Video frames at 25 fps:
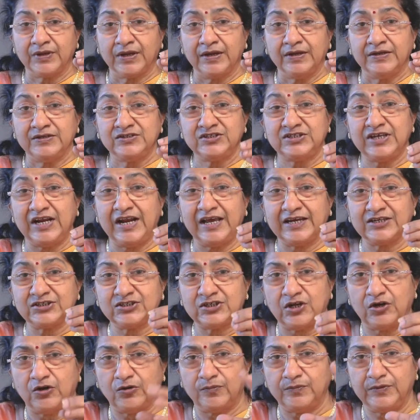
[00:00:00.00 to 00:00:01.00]

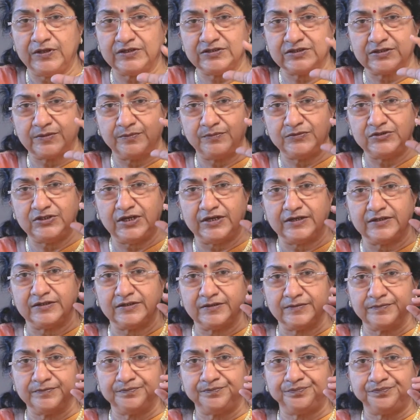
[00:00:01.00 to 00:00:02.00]
selection of the subject.
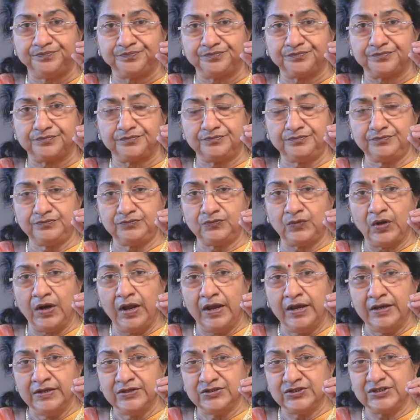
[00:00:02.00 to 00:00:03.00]

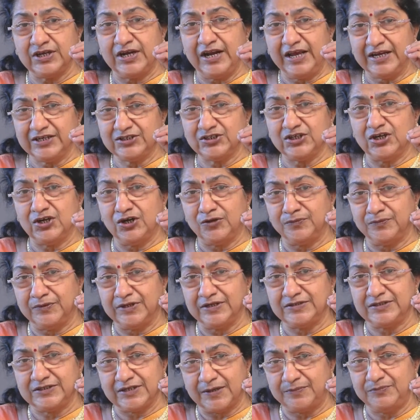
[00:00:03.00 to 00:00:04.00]
Selection of the
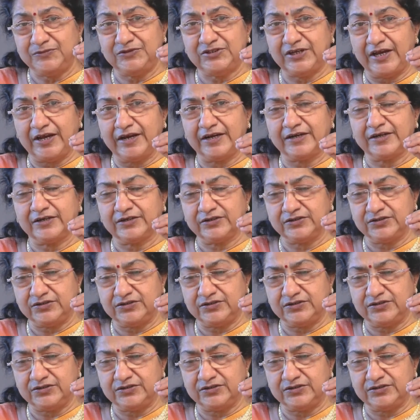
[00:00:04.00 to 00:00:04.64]
subject,